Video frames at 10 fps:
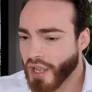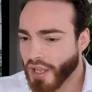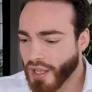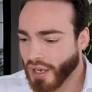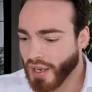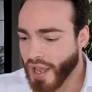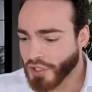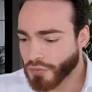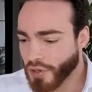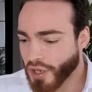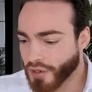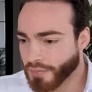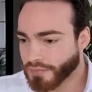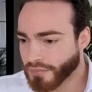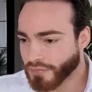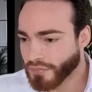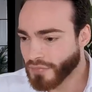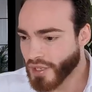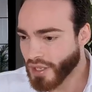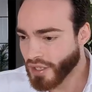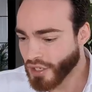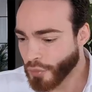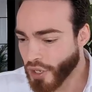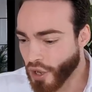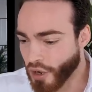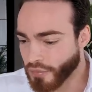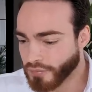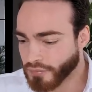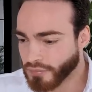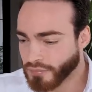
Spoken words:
Okay, last run. Here we go.